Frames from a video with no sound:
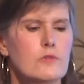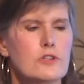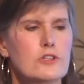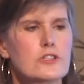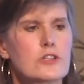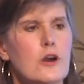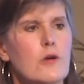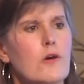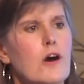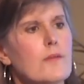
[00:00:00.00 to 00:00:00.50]

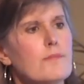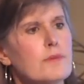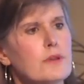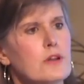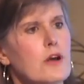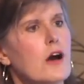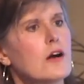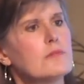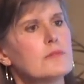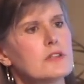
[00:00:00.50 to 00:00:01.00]
show up
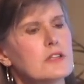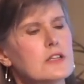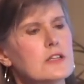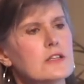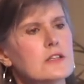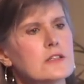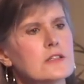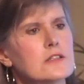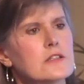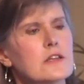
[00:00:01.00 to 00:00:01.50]
in
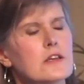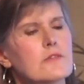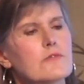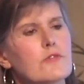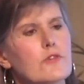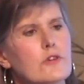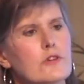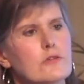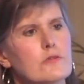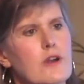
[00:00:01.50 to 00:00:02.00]
Albany
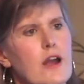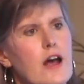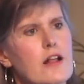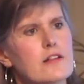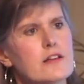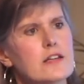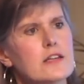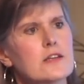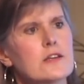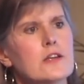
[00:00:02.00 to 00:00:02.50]
for the
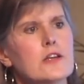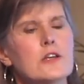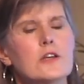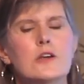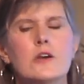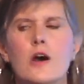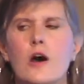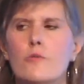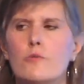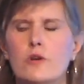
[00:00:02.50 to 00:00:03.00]
rally.
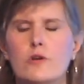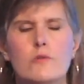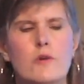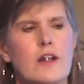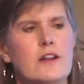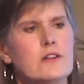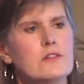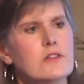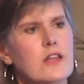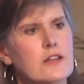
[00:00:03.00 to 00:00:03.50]
We're
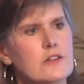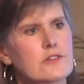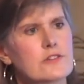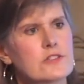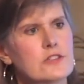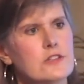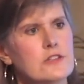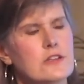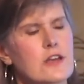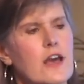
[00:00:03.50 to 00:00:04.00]
writing
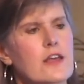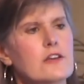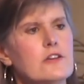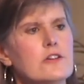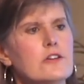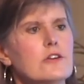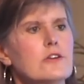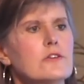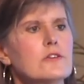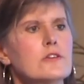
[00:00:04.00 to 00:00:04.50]
letters to the
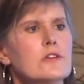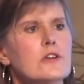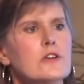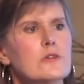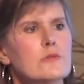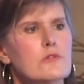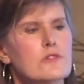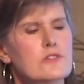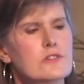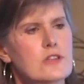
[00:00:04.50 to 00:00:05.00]
editor.
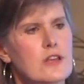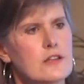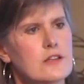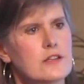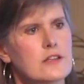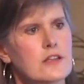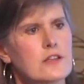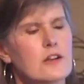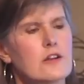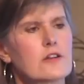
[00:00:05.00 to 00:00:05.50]
We're
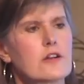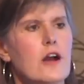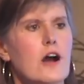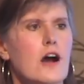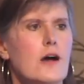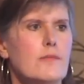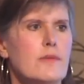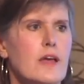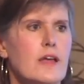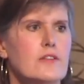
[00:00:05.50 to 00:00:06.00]
sending in our
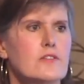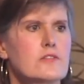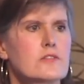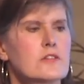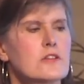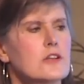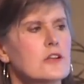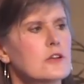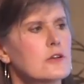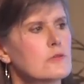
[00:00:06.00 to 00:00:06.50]

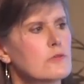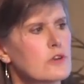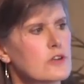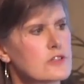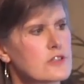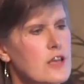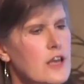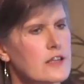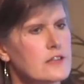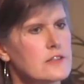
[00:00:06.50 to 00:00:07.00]
comments. We're
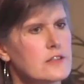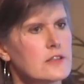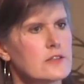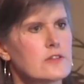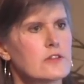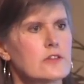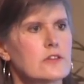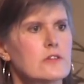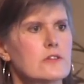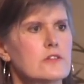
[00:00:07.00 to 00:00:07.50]

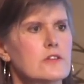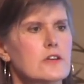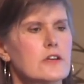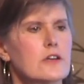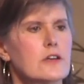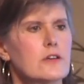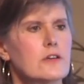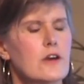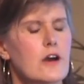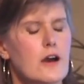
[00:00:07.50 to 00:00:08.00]
attending
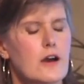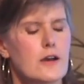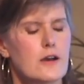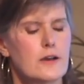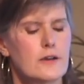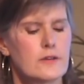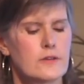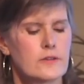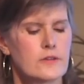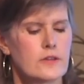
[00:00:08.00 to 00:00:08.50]

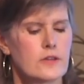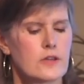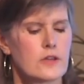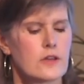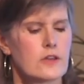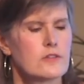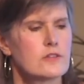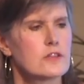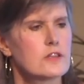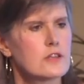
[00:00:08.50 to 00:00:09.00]
the
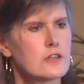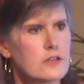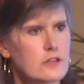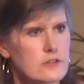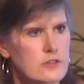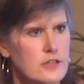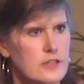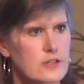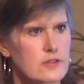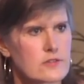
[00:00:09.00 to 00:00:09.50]

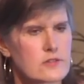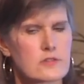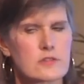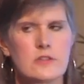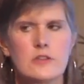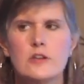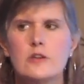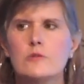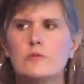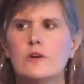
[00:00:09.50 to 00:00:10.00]

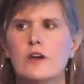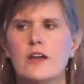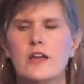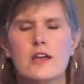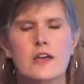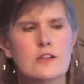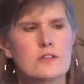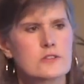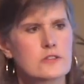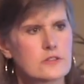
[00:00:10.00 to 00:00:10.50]
hearings. We're
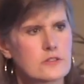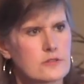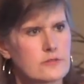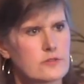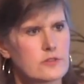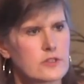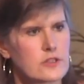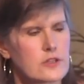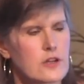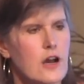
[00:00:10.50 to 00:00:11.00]

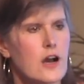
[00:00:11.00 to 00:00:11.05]
hand-delivering